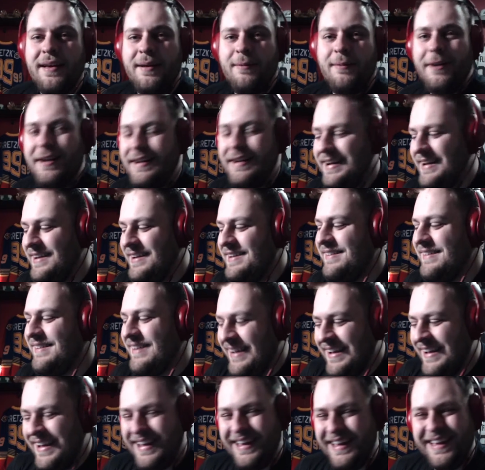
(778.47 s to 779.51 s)
But
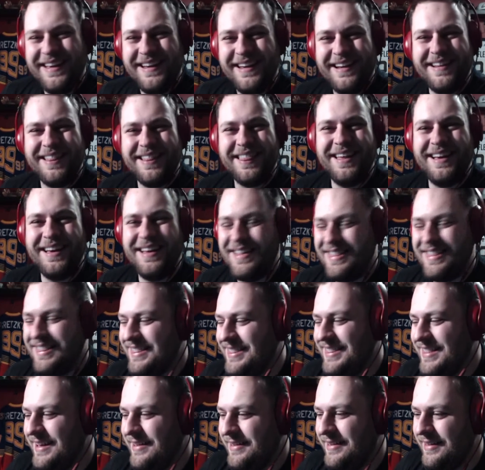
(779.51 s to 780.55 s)
I
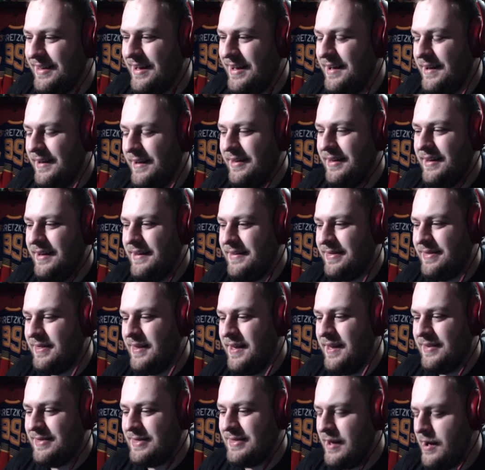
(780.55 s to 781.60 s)

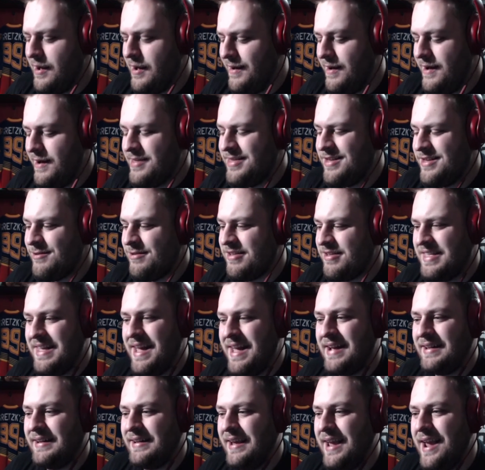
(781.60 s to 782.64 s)
think the odds are
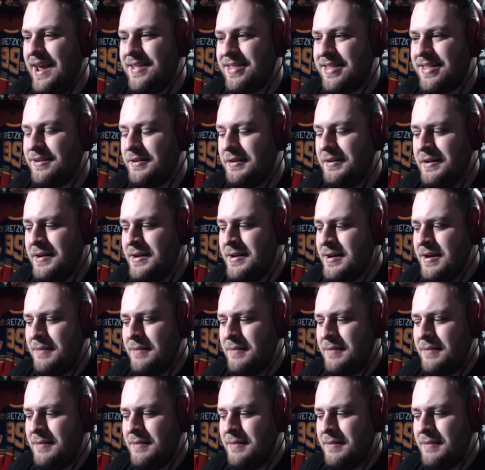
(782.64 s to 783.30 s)
stacked against her.